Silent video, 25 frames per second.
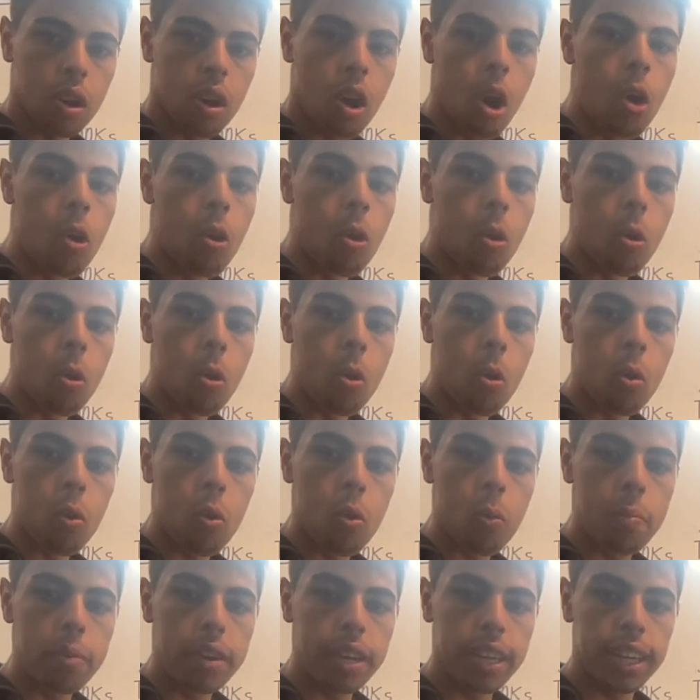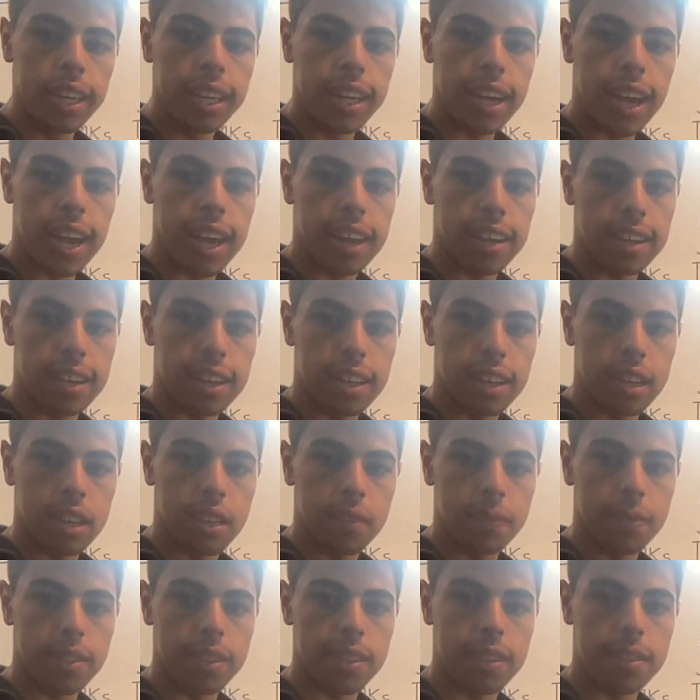Obrigada,
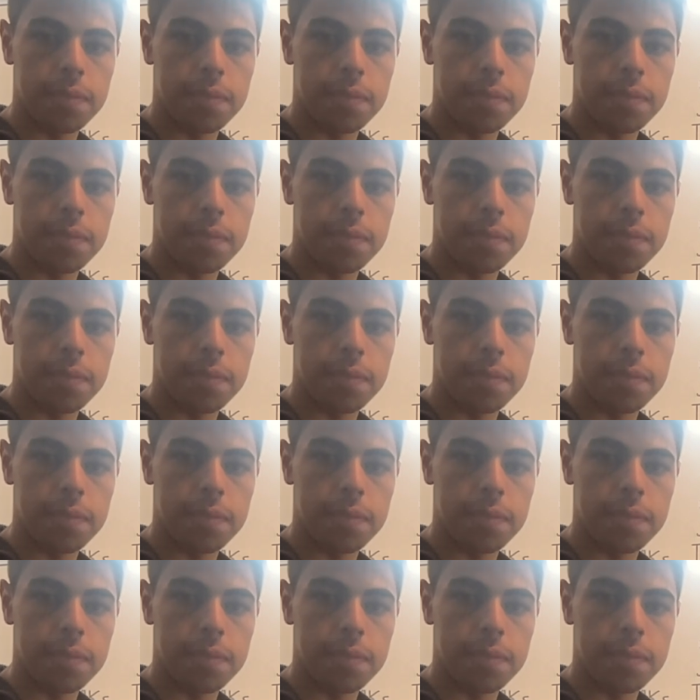if it's a